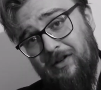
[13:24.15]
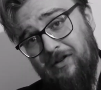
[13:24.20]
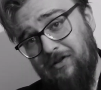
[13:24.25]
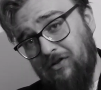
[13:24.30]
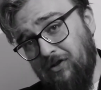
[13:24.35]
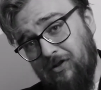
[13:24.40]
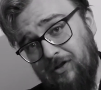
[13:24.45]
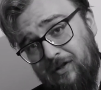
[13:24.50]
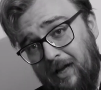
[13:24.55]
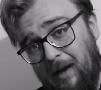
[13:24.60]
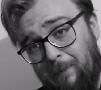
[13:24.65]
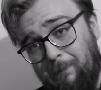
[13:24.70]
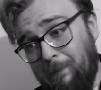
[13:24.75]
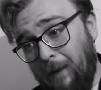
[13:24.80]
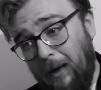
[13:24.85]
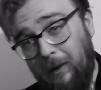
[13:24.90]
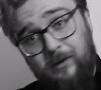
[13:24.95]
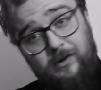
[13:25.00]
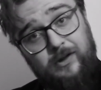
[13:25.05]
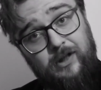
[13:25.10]
just
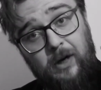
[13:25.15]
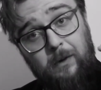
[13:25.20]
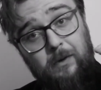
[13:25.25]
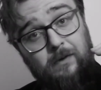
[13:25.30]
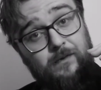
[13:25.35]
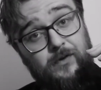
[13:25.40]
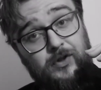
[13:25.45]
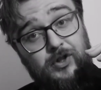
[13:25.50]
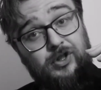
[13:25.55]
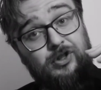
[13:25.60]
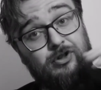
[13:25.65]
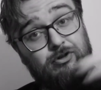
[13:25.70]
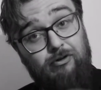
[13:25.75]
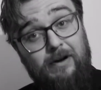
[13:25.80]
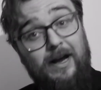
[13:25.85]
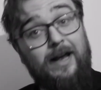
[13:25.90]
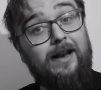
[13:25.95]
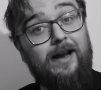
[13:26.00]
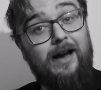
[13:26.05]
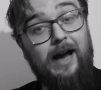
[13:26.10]
about to go in the
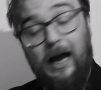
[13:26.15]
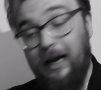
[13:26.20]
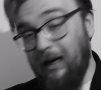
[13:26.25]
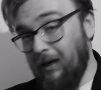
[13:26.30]
shredder.